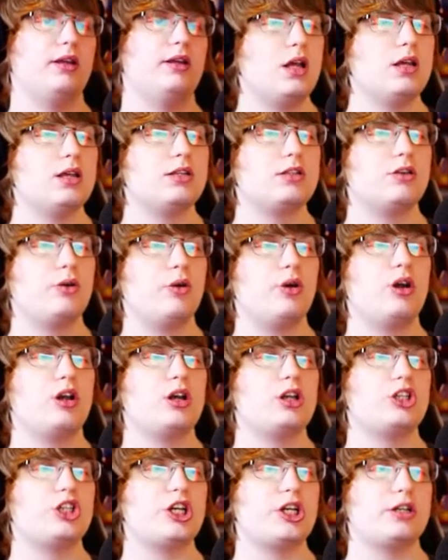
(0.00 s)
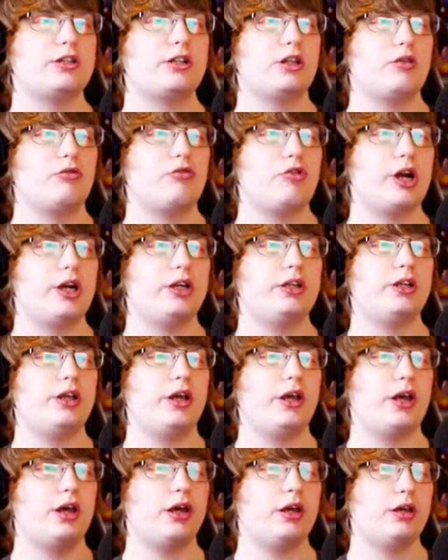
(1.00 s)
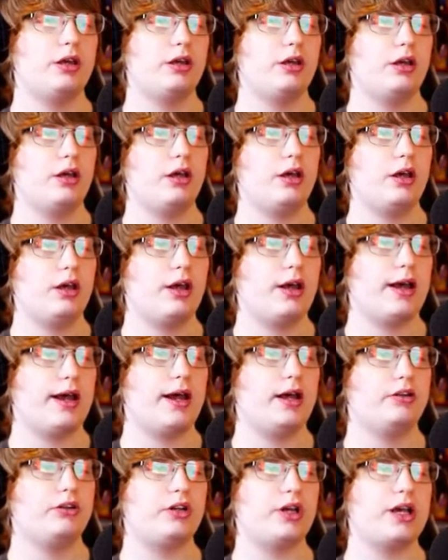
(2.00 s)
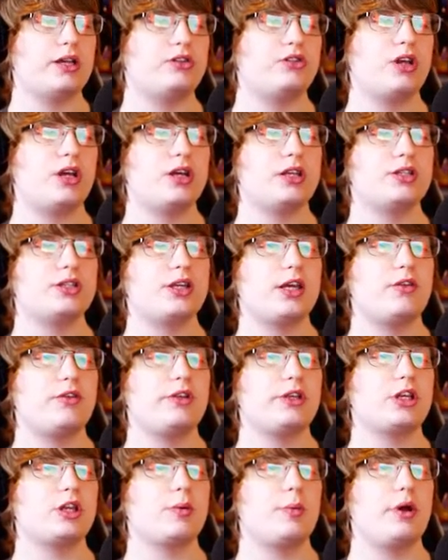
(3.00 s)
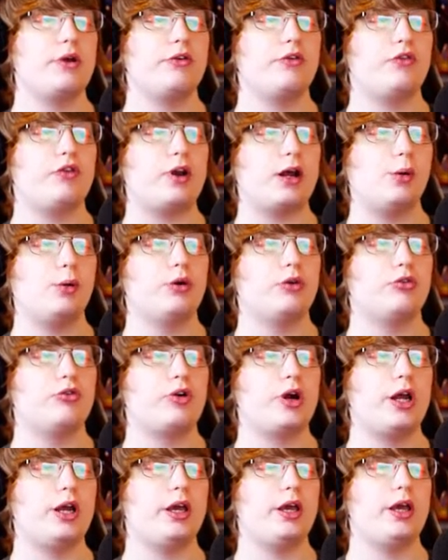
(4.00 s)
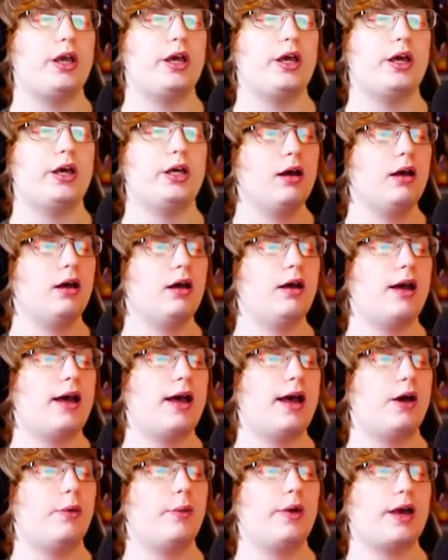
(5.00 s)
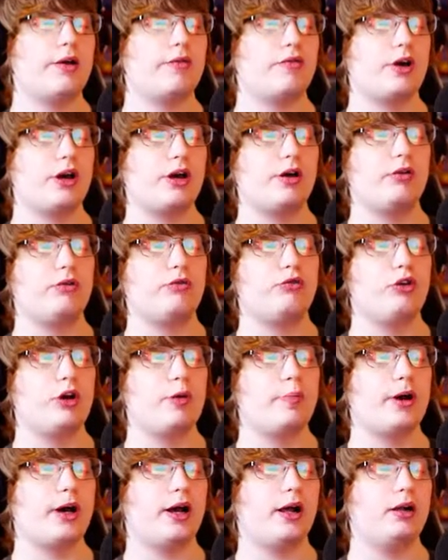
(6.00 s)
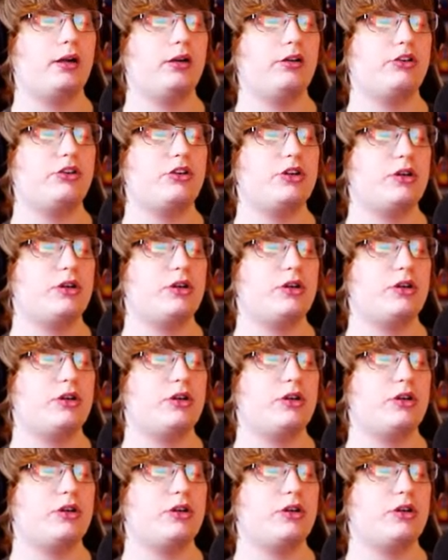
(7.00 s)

so we're gonna check to the right here, and as you can see, there's gonna be a flower right here. Uh, we have a ribald,